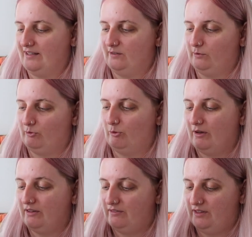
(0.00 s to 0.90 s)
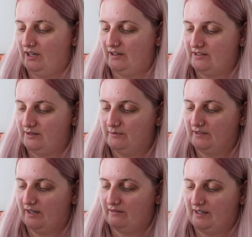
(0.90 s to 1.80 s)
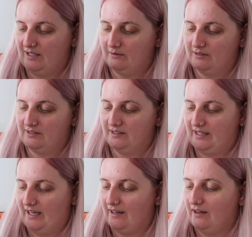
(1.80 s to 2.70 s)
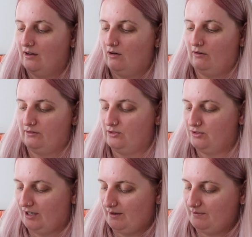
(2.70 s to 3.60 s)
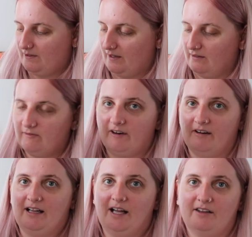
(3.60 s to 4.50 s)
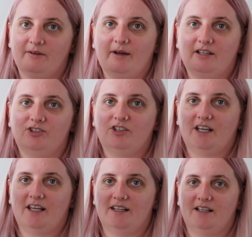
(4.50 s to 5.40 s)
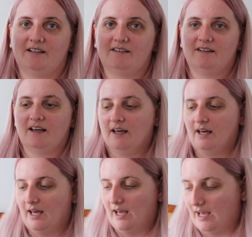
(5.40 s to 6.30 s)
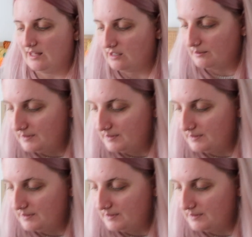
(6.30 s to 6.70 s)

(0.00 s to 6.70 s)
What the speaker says: This was one of the items that I really wanted to get on the trip, so very glad I managed to get this. And I